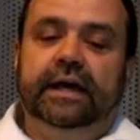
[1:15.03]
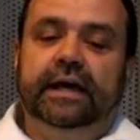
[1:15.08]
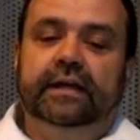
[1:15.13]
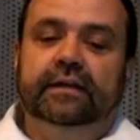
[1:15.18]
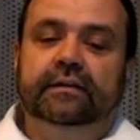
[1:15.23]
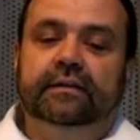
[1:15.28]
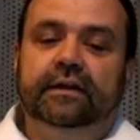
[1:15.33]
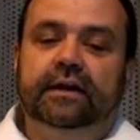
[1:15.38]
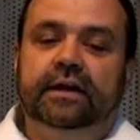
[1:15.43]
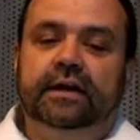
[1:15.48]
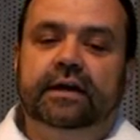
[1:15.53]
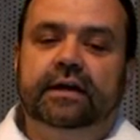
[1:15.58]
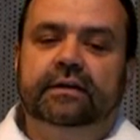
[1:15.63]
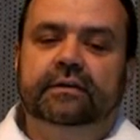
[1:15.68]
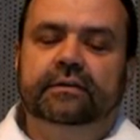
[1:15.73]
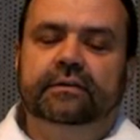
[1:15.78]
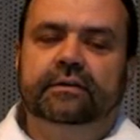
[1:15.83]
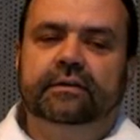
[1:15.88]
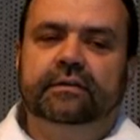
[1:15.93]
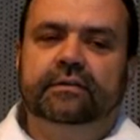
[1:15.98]
And
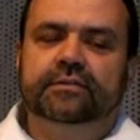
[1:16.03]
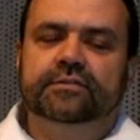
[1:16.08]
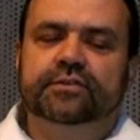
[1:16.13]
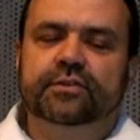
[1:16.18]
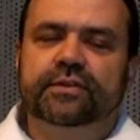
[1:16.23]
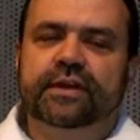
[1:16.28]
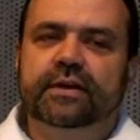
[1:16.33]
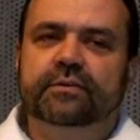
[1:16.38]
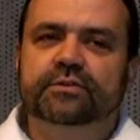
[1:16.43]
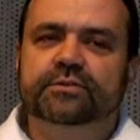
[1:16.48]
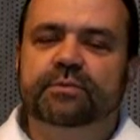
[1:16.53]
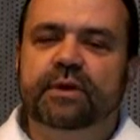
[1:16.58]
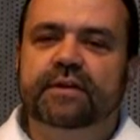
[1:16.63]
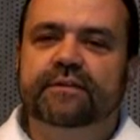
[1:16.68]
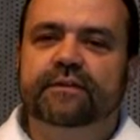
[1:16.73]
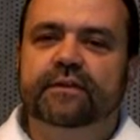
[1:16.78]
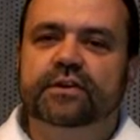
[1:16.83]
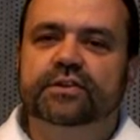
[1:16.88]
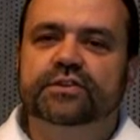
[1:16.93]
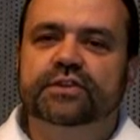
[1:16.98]
uh, so that was
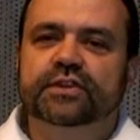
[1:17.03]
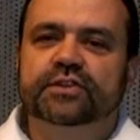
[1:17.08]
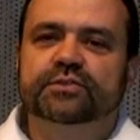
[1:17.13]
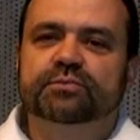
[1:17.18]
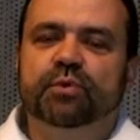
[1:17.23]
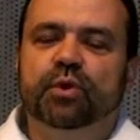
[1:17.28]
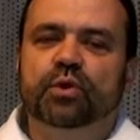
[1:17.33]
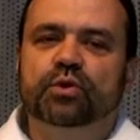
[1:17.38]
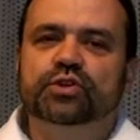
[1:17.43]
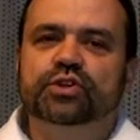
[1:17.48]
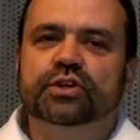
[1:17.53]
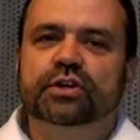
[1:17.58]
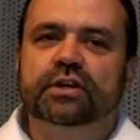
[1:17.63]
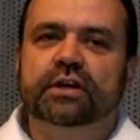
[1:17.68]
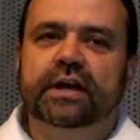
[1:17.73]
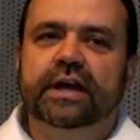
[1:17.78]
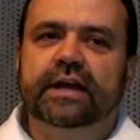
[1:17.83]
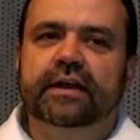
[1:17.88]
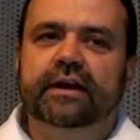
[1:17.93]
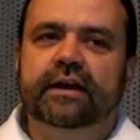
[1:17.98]
my first
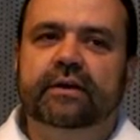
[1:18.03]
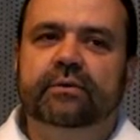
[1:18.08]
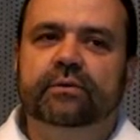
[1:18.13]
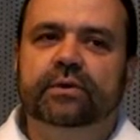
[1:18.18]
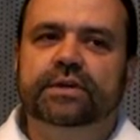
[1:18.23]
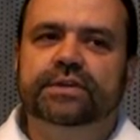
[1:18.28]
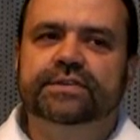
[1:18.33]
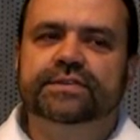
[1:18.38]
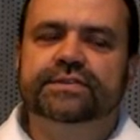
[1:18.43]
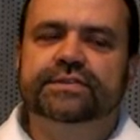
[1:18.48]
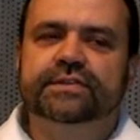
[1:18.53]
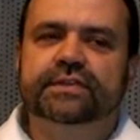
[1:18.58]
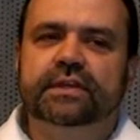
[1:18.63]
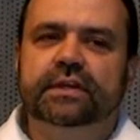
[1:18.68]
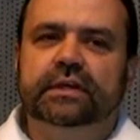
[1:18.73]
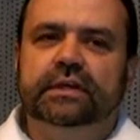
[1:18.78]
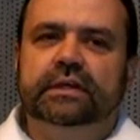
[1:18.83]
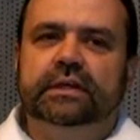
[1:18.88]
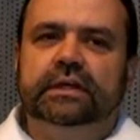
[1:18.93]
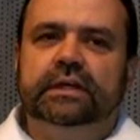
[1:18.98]
exposure, and I was
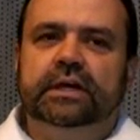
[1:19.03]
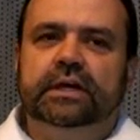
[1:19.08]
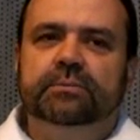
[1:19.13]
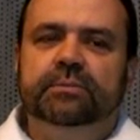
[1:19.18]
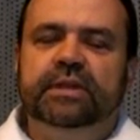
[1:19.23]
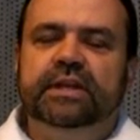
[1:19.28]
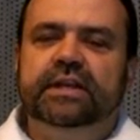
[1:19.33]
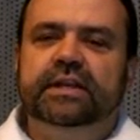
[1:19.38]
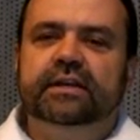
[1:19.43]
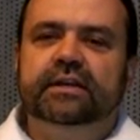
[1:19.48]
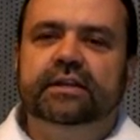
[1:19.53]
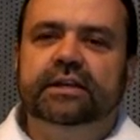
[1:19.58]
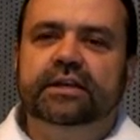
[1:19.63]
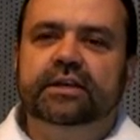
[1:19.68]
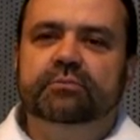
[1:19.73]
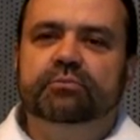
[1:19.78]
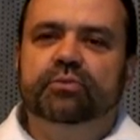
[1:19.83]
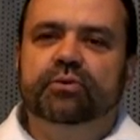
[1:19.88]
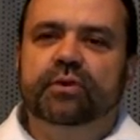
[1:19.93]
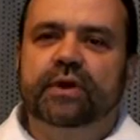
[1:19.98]

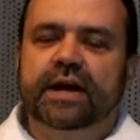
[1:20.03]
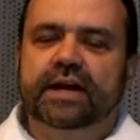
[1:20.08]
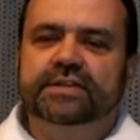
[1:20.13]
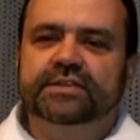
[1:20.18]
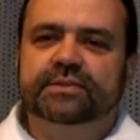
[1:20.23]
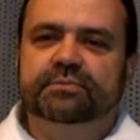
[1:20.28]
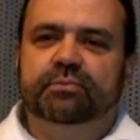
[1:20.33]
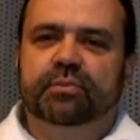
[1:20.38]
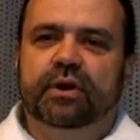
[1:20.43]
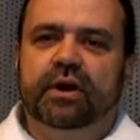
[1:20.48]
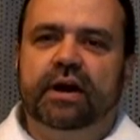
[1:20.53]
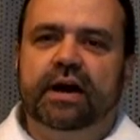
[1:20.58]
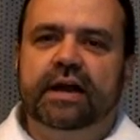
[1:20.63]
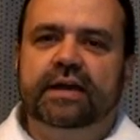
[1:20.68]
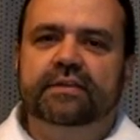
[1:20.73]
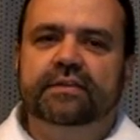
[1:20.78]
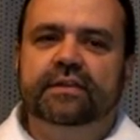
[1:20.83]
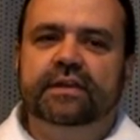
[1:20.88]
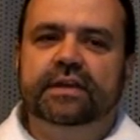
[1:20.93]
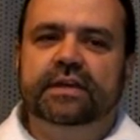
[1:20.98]
immediately impressed
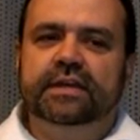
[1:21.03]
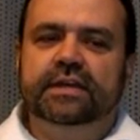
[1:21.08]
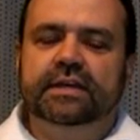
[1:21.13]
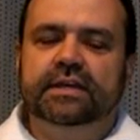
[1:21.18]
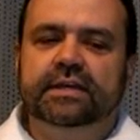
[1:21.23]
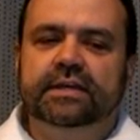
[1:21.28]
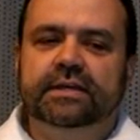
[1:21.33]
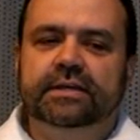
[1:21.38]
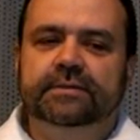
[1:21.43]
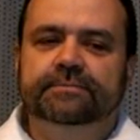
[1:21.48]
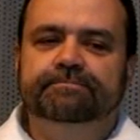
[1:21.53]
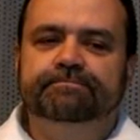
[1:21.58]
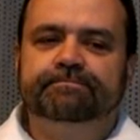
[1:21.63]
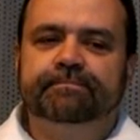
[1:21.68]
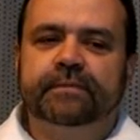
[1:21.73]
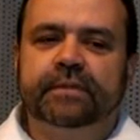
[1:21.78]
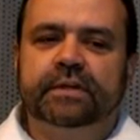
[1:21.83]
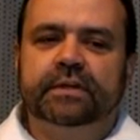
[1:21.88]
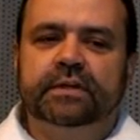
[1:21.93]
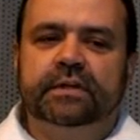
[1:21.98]
by
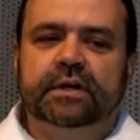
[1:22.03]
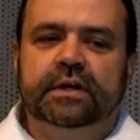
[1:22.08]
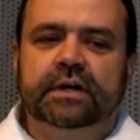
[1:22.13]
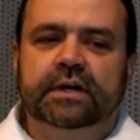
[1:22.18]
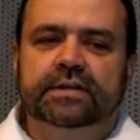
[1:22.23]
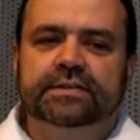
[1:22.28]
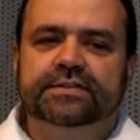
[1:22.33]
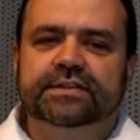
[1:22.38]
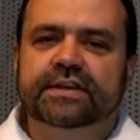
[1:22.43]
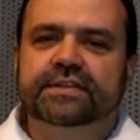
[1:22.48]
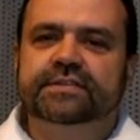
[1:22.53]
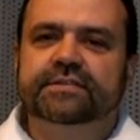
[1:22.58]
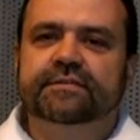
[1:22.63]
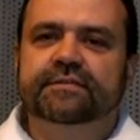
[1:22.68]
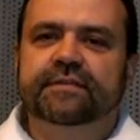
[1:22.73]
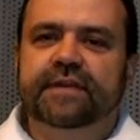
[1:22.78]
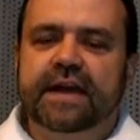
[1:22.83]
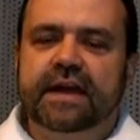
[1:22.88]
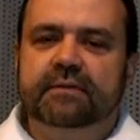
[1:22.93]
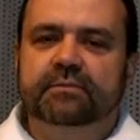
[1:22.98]
the uh, sense
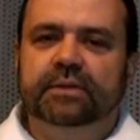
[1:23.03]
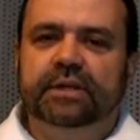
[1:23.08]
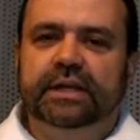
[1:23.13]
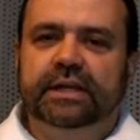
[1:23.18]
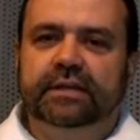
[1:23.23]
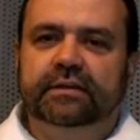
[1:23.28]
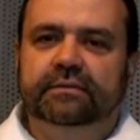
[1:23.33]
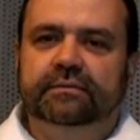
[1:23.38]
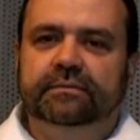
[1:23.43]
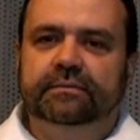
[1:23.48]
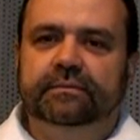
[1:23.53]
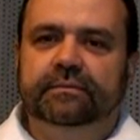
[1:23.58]
of family